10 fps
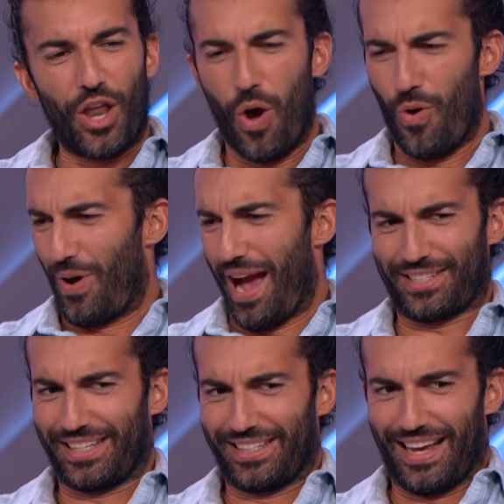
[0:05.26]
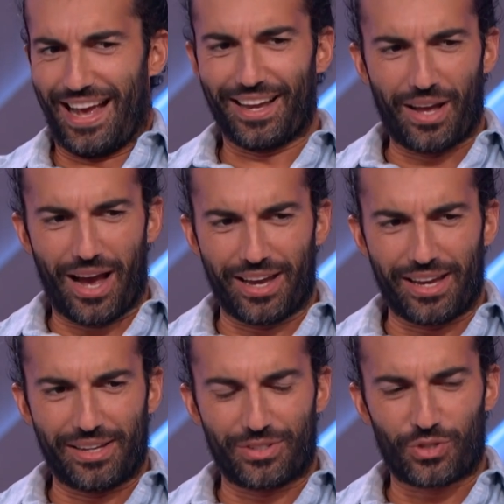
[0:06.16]
No, actually, I,
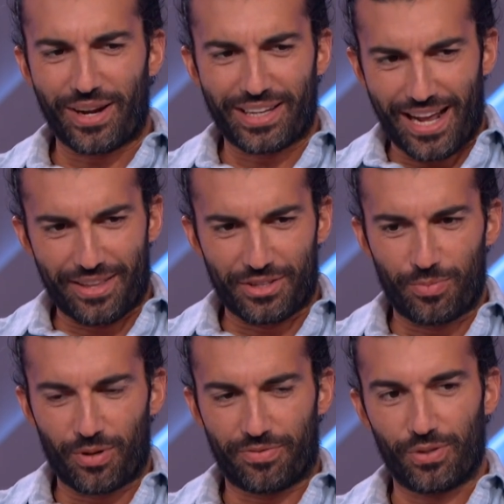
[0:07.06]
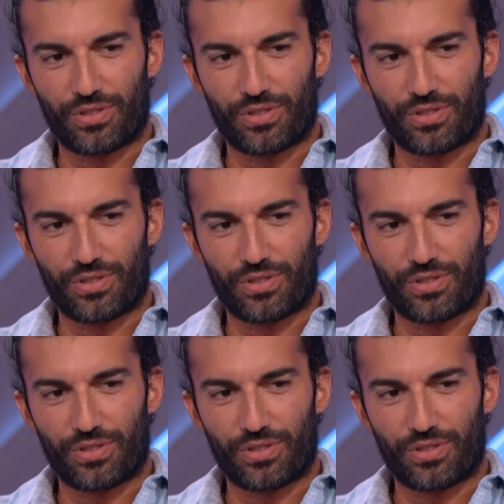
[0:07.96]
I tried to get out of this book a few